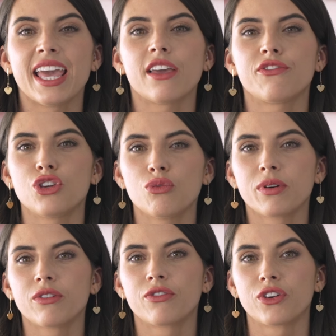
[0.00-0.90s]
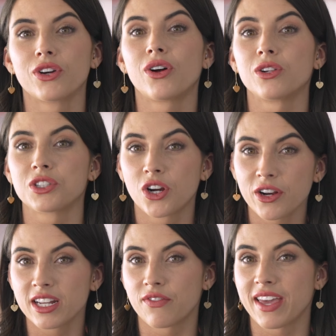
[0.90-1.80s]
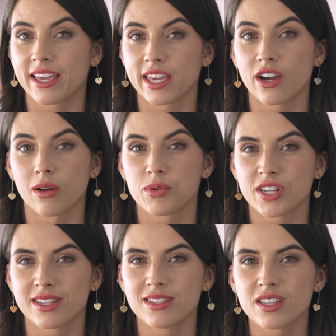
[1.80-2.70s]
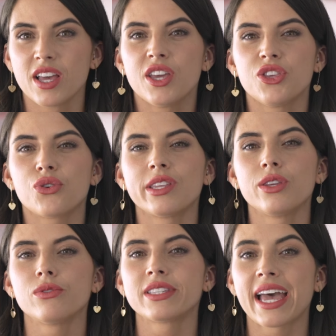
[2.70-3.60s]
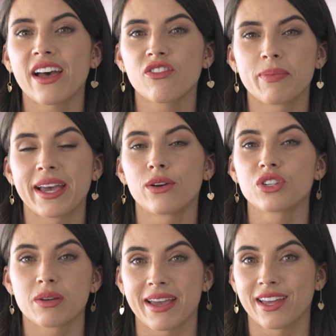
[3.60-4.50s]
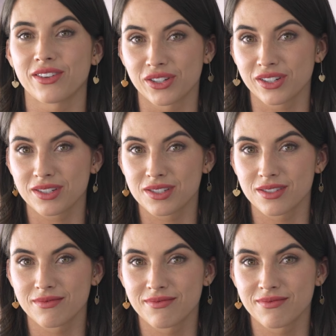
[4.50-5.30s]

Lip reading: If you prefer alternative hanging options, you can use half-pound command hooks.